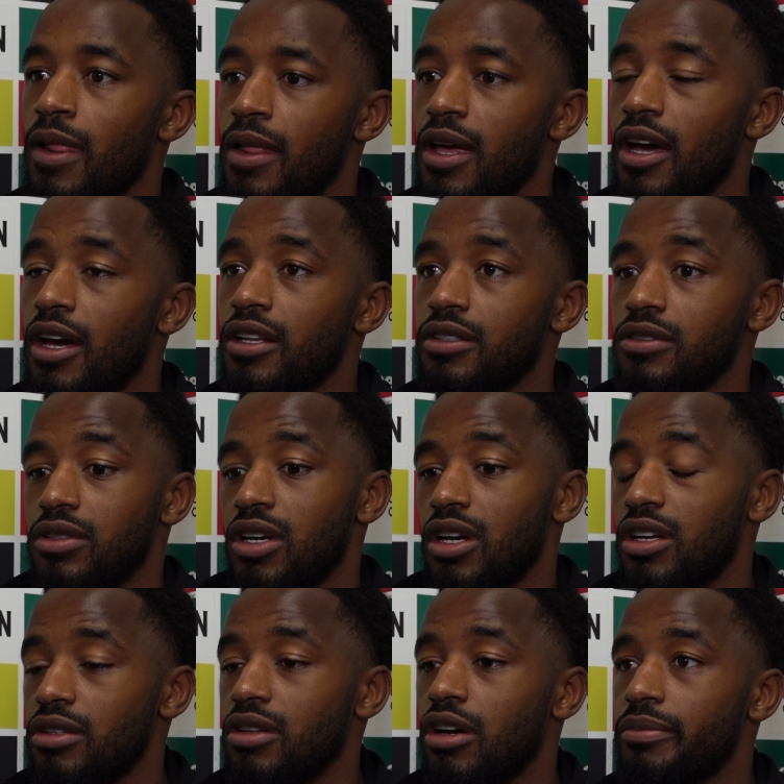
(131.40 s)
Yeah,
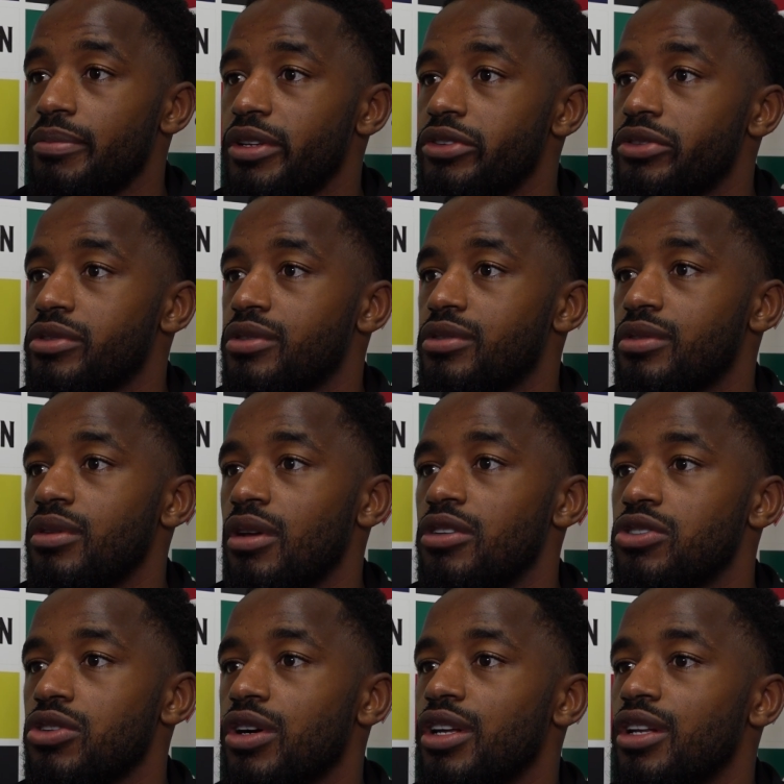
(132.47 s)
I've been
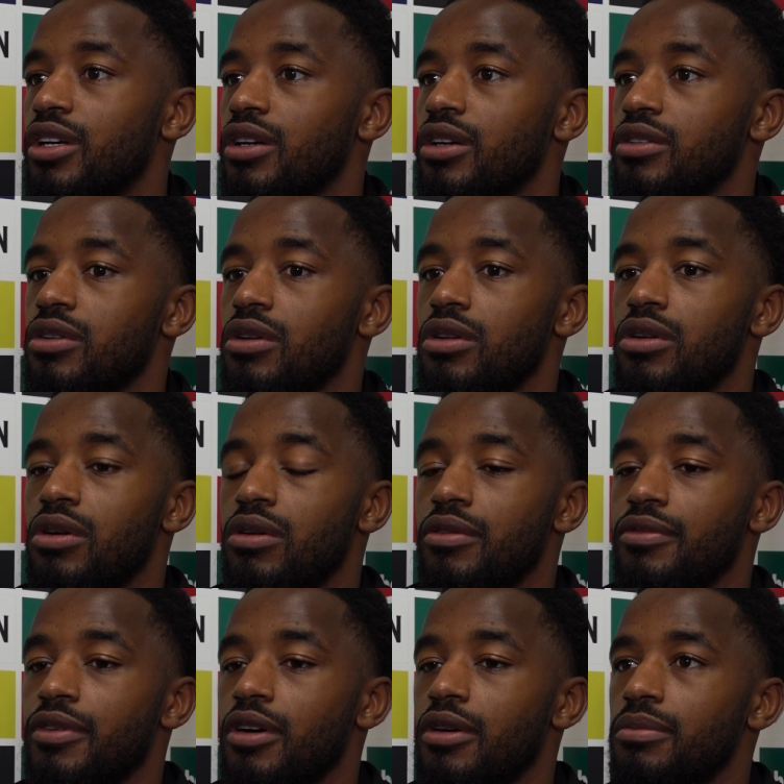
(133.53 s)
enjoying it. A
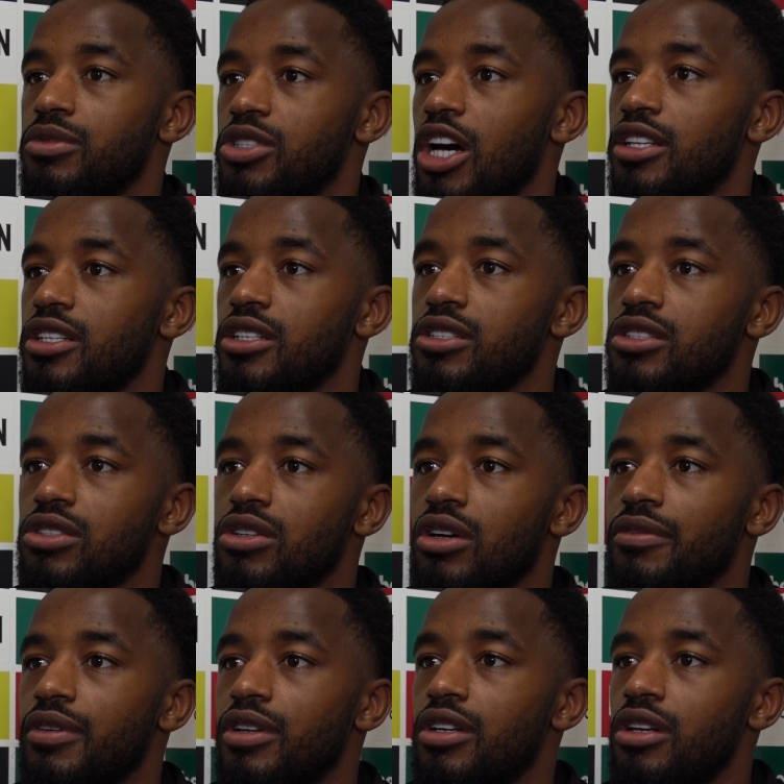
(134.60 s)
lot of tactics and
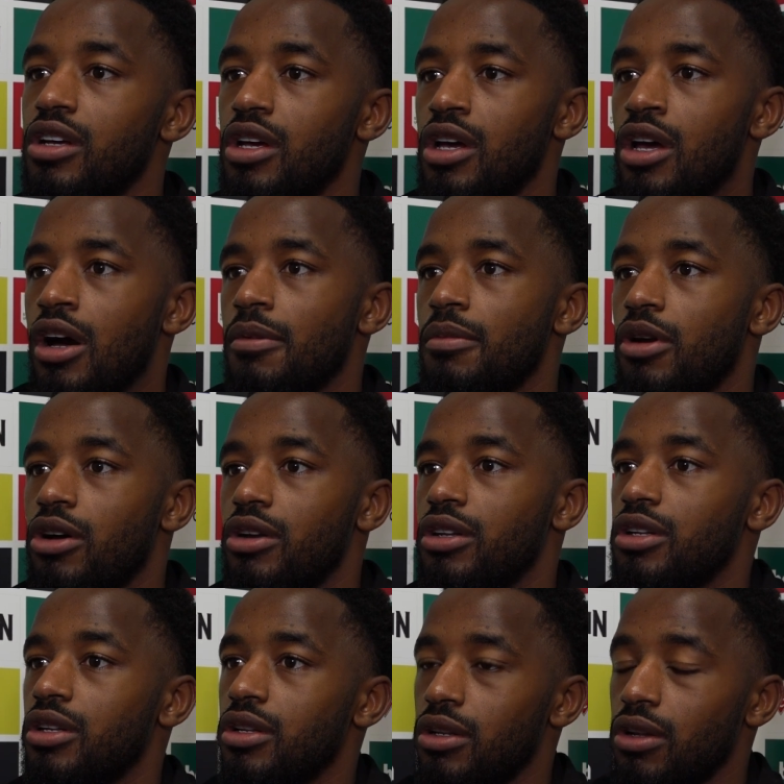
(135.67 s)
stuff, and I'm
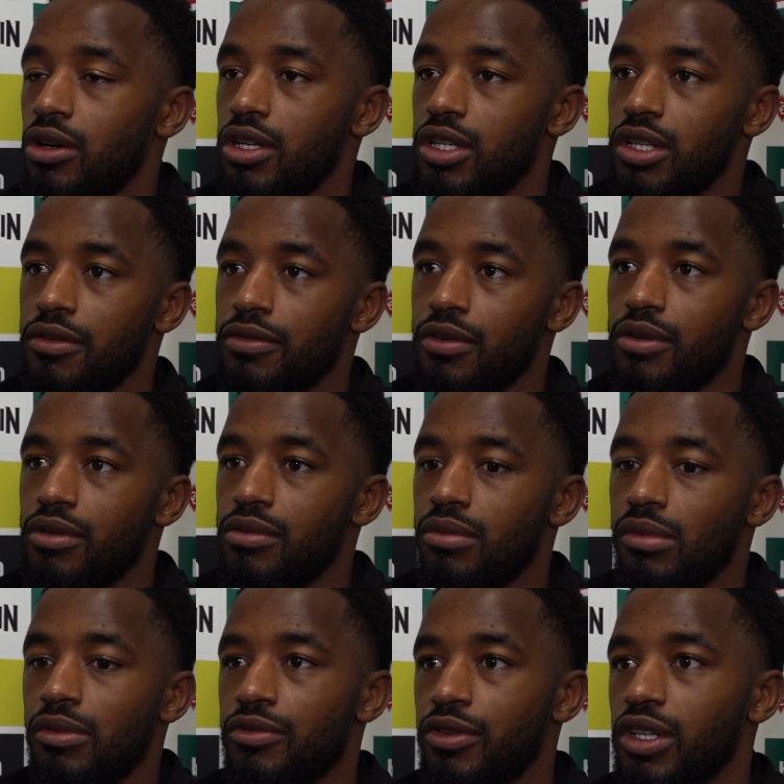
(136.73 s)
learning different
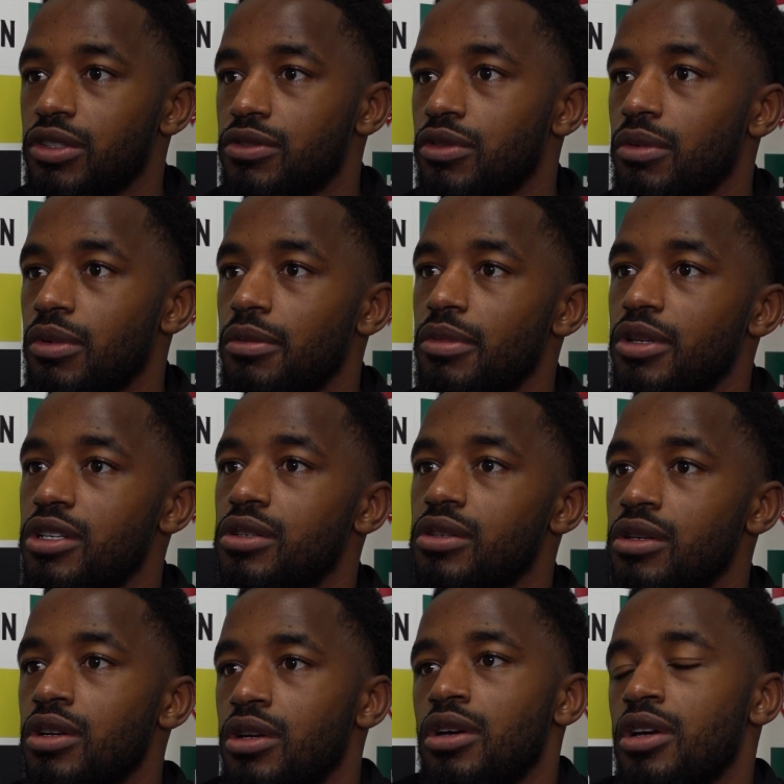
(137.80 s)
things from him, and
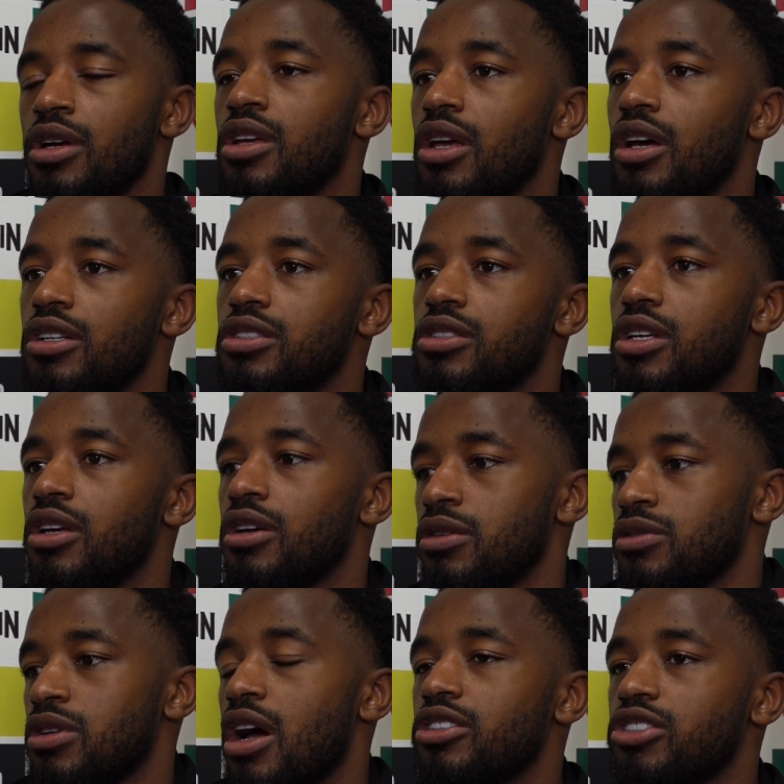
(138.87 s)
yeah, just keep
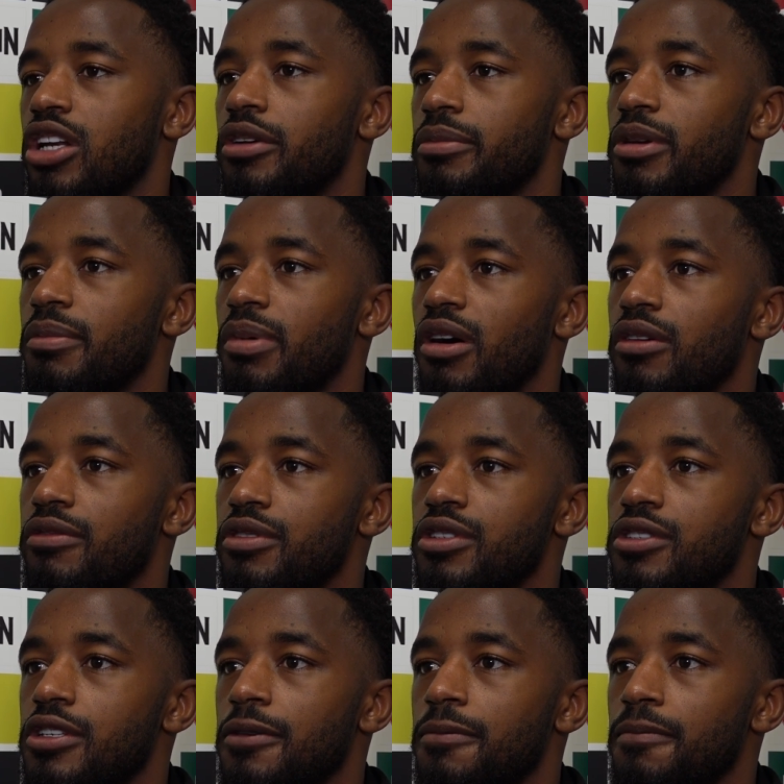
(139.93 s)
trying to be better for the
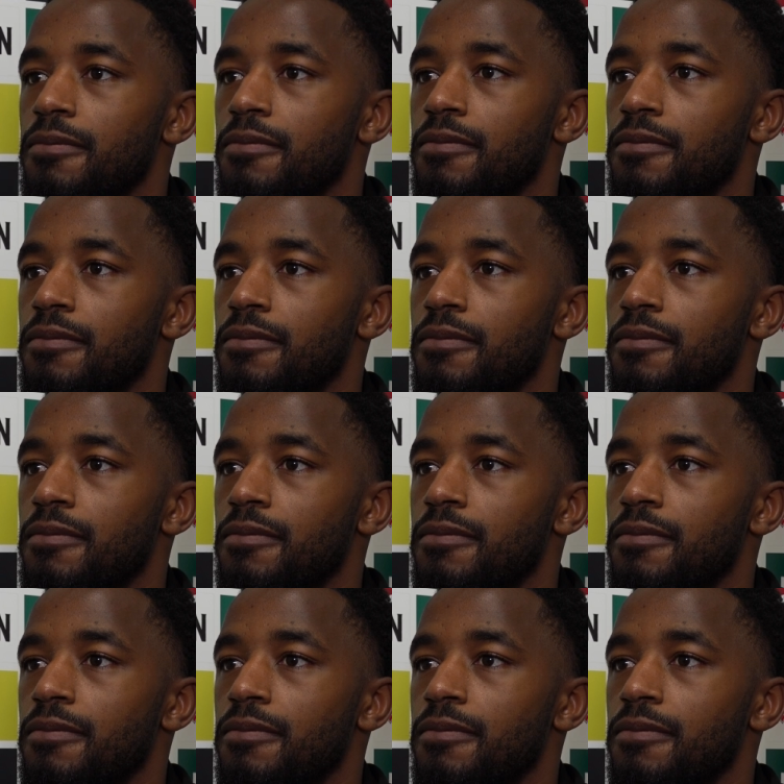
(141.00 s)
team.